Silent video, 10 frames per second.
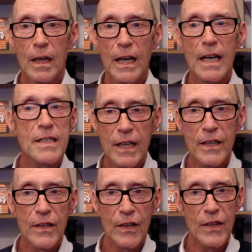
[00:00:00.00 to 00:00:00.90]
Is
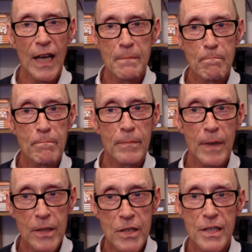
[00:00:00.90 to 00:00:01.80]
it that they
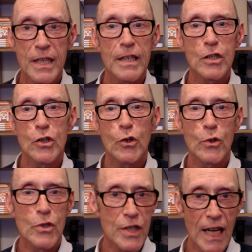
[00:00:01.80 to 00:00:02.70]
must
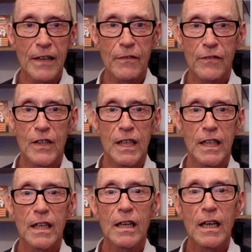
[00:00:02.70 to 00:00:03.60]
ensure
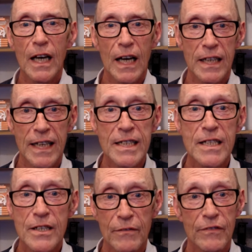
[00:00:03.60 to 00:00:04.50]
safety and
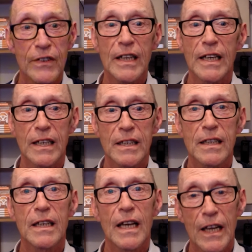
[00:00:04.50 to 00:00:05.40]
intervene
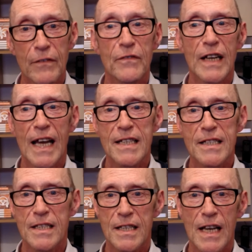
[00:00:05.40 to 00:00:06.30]
if
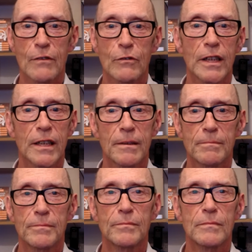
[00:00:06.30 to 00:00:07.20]
necessary?
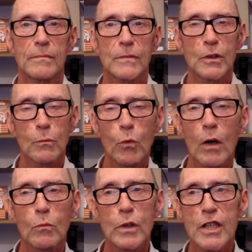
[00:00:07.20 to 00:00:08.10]
So
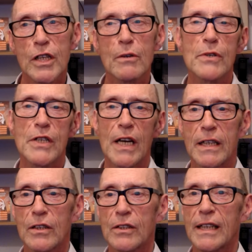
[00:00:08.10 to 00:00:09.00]
what would you
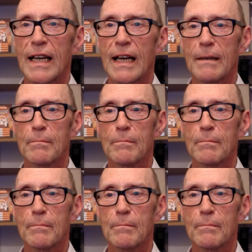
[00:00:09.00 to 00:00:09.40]
say on that?